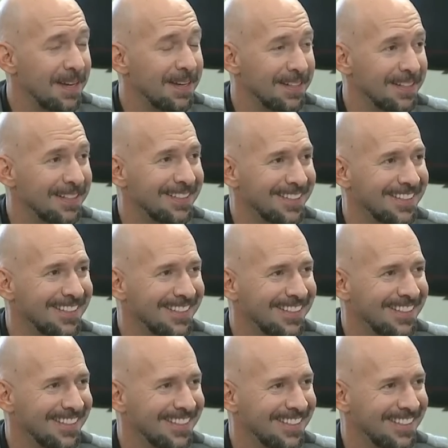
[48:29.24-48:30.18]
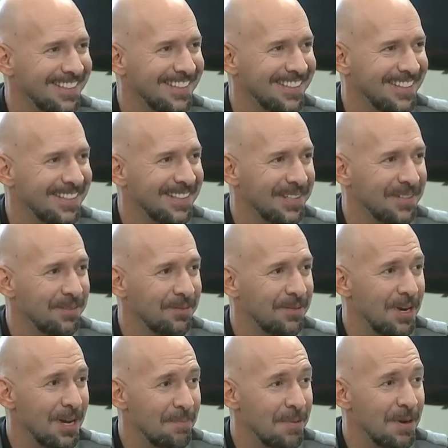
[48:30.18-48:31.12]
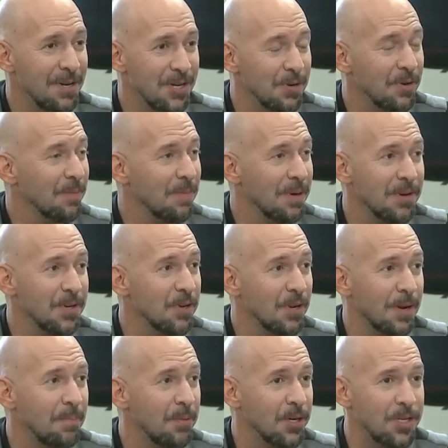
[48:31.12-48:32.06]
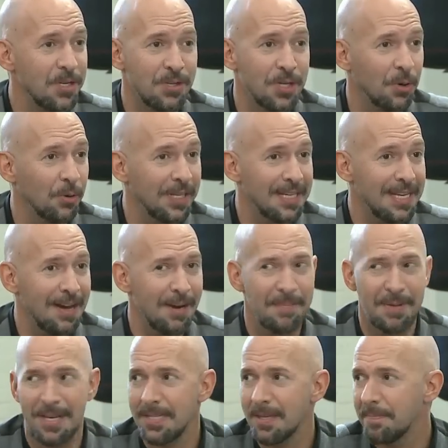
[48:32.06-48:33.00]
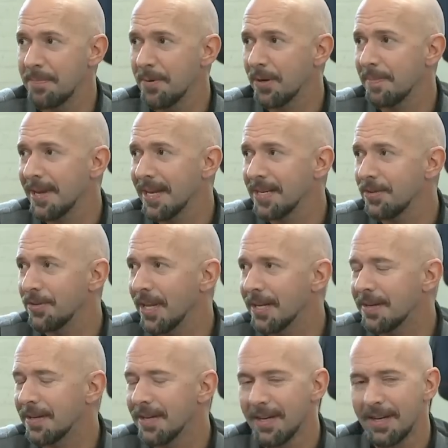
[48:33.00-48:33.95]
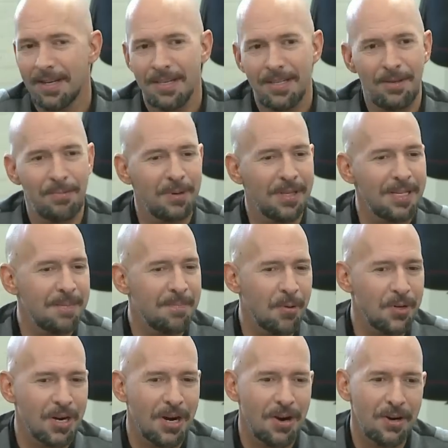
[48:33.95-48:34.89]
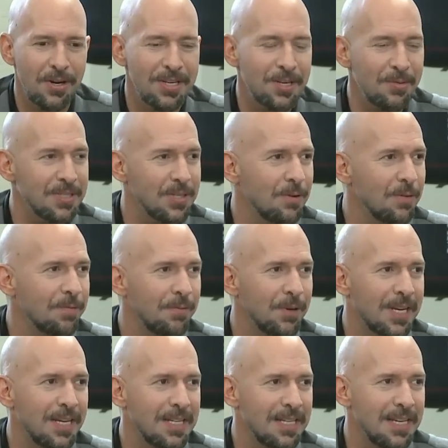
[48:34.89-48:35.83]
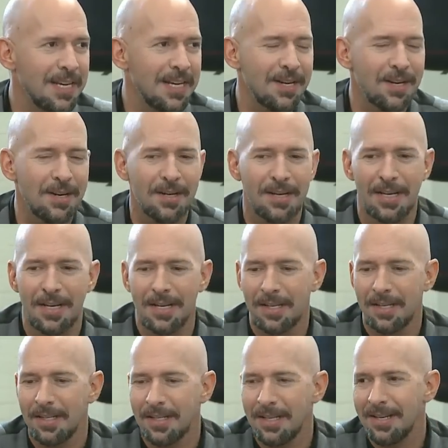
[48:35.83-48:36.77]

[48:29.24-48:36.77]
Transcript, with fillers: yeah, like, yeah, I don't have time for self-loathing. Right. Like, when you're doing, but you're doing a book, you totally doubt it because the book, man, you like you really pour your heart into it. It's, a whole freaking year. It's you.